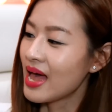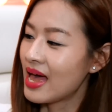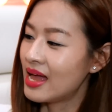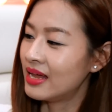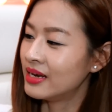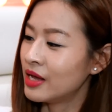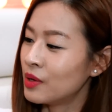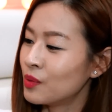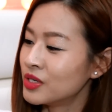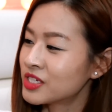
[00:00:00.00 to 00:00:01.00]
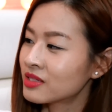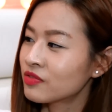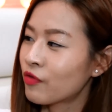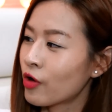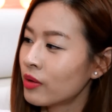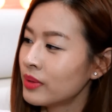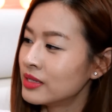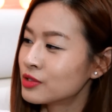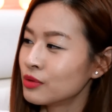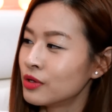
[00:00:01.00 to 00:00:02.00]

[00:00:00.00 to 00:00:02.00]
and it would just form into,